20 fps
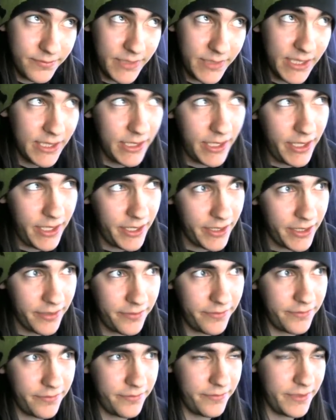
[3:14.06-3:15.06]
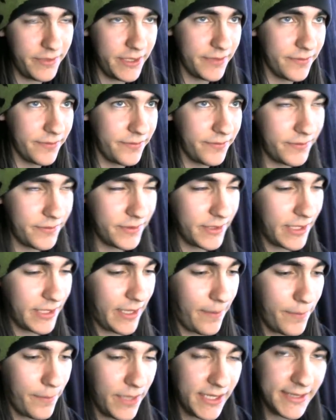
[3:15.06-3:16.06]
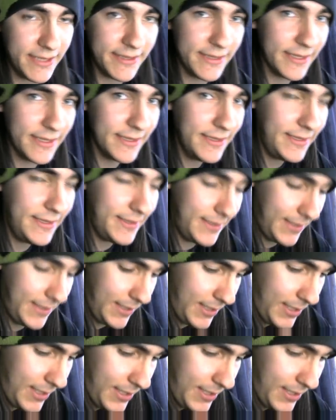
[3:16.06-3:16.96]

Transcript: alive, if that makes sense,